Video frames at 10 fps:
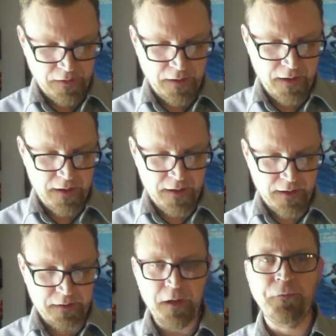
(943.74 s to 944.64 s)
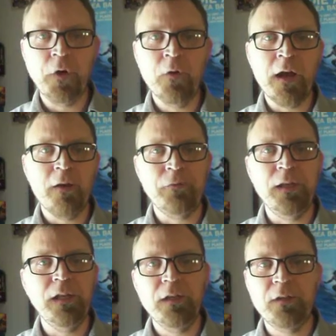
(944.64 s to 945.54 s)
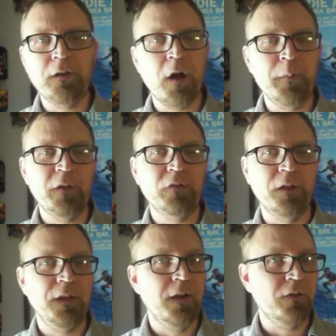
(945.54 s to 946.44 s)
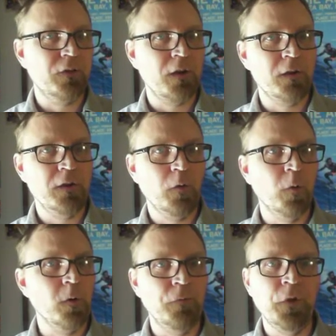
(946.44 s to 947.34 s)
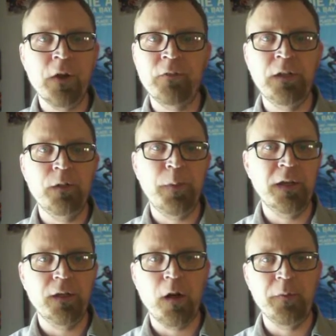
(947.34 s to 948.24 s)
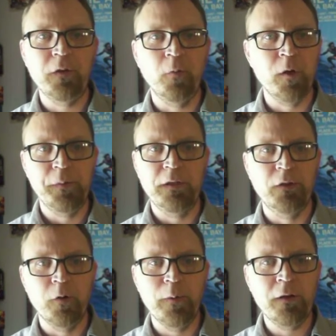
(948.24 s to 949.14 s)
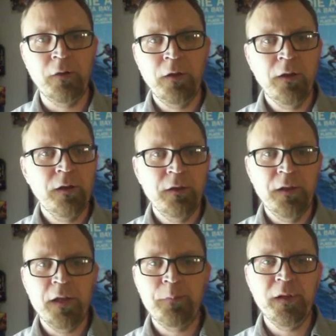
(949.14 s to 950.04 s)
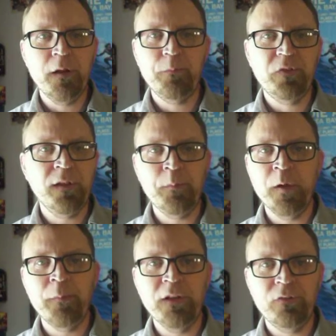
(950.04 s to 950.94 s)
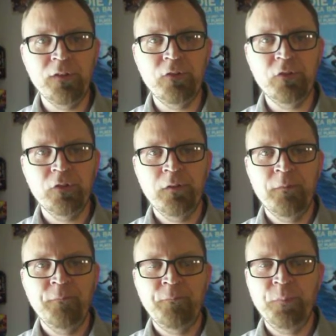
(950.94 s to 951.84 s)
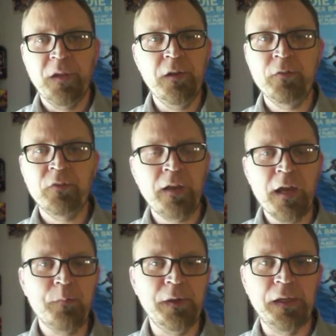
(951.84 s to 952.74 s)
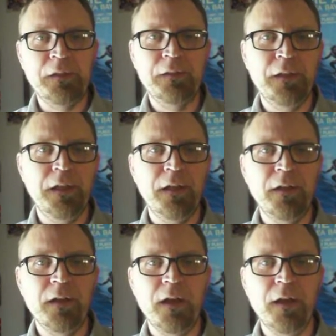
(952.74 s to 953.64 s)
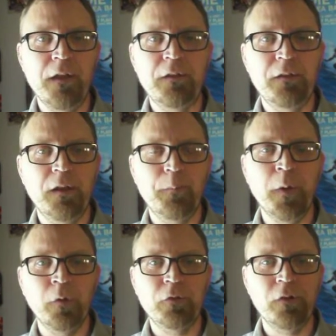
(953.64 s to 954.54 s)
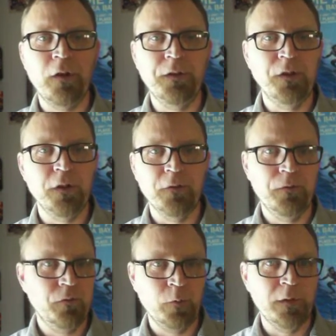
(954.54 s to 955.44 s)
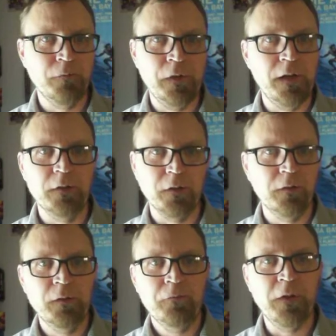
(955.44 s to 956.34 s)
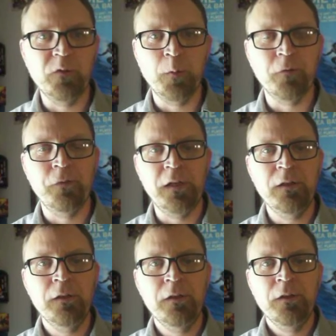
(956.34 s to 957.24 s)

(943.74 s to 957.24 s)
And if you have any comics on Kickstarter, or if you have an independent comic you want me to know about, hit me up, send me a message even tag me in uh, a post on your Twitter feed or Facebook feed.